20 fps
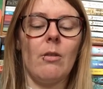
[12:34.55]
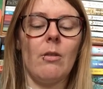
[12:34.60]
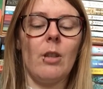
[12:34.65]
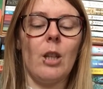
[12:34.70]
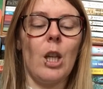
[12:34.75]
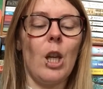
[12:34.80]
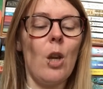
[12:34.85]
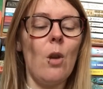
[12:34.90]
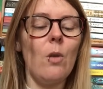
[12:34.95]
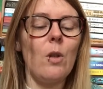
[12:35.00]

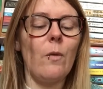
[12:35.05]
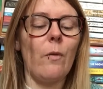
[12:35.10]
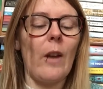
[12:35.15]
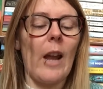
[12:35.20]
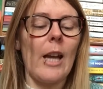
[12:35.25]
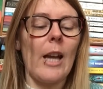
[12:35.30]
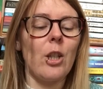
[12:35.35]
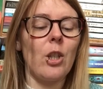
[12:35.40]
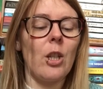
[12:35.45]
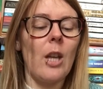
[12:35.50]
huge
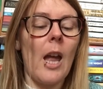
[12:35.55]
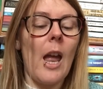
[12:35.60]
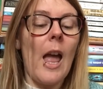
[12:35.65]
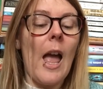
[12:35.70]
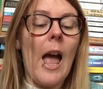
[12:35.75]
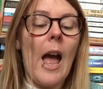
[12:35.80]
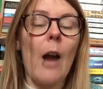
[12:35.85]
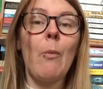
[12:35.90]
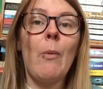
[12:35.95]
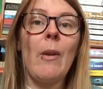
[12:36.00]
flash,
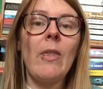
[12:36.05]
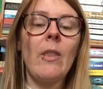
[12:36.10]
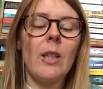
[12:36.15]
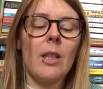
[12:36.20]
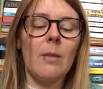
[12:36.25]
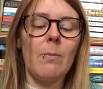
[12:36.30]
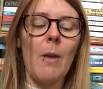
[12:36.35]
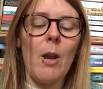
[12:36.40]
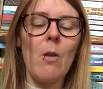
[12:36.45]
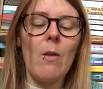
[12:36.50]
and when the
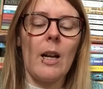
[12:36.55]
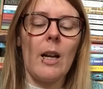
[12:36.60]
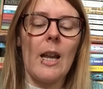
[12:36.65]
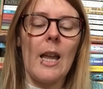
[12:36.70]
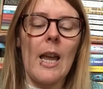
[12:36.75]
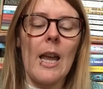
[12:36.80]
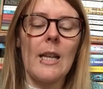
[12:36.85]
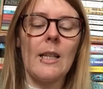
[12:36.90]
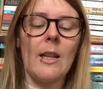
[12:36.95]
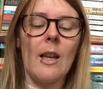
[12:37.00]
smoke
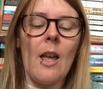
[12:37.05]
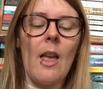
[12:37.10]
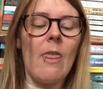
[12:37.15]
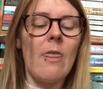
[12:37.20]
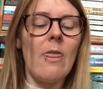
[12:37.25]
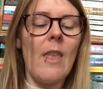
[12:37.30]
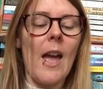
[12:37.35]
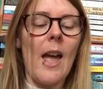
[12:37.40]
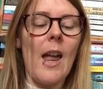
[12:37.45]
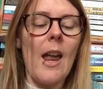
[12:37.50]
cleared,
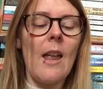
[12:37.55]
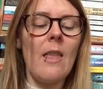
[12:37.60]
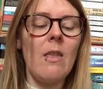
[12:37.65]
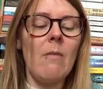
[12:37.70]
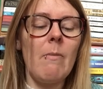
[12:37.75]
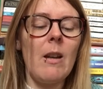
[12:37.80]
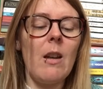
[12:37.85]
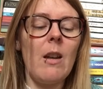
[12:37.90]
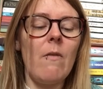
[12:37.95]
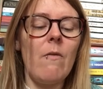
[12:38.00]
there in the
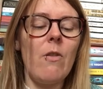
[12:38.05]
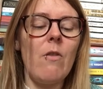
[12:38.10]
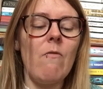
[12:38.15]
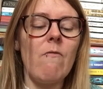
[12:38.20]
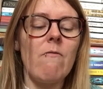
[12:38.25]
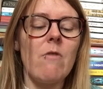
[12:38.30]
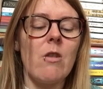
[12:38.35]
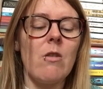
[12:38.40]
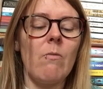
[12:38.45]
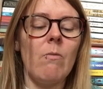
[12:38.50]
middle of the
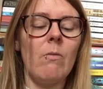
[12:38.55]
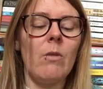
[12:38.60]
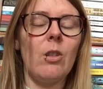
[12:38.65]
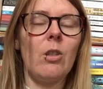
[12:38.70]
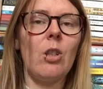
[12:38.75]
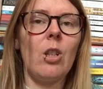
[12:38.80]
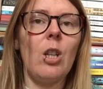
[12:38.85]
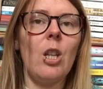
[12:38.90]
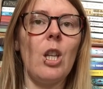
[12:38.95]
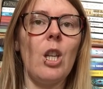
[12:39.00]
room
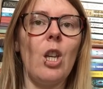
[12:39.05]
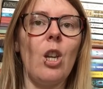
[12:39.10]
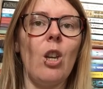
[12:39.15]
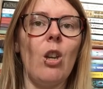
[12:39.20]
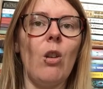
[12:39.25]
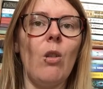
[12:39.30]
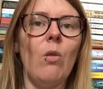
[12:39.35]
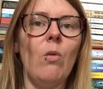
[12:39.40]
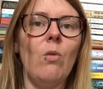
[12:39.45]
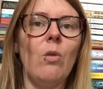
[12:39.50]
stood a
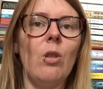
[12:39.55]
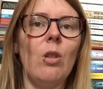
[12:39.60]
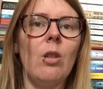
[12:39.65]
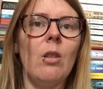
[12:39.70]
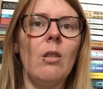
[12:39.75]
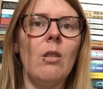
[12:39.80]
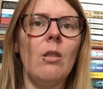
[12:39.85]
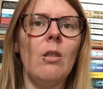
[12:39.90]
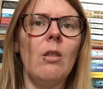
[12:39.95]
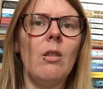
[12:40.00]
huge
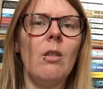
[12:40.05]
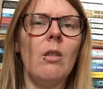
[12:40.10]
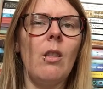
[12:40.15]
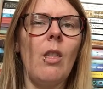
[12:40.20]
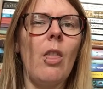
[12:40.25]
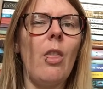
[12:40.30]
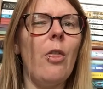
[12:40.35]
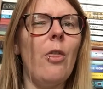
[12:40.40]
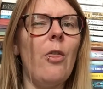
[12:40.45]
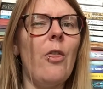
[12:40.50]

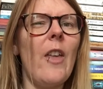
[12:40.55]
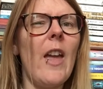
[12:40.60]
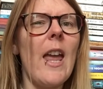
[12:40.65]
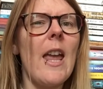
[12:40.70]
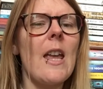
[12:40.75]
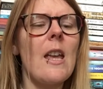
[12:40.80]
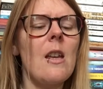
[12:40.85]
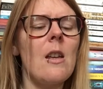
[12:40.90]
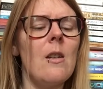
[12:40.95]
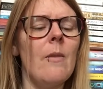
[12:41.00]

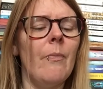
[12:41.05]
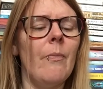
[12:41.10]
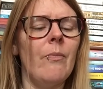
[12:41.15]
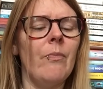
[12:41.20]
thing.